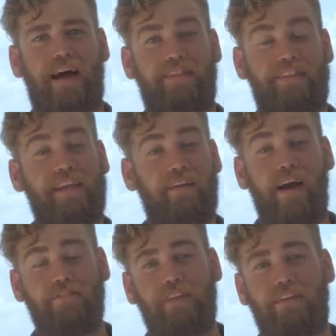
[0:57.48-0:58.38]
The year
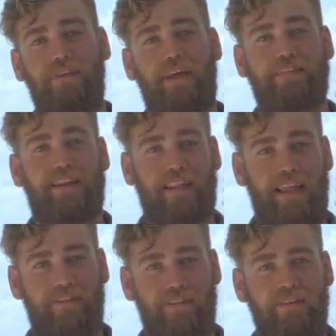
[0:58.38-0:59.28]
after that,
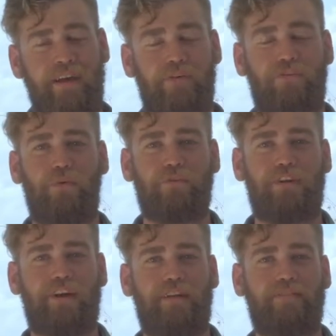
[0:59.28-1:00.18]
2011, I was
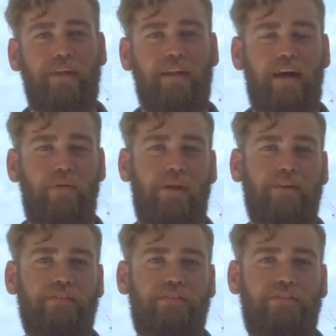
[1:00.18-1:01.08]
fortunate enough that I
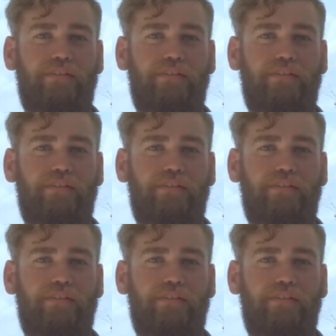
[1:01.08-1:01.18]
went